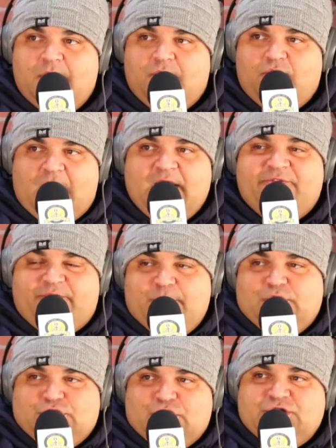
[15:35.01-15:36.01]
Ronnie from New
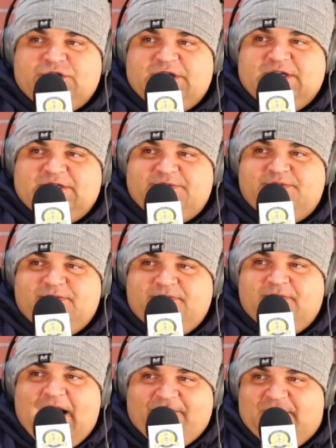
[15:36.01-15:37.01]
Jersey is
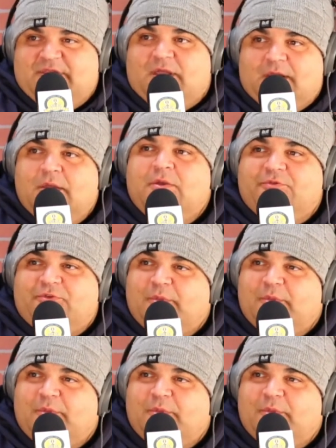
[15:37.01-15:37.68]
everything for me.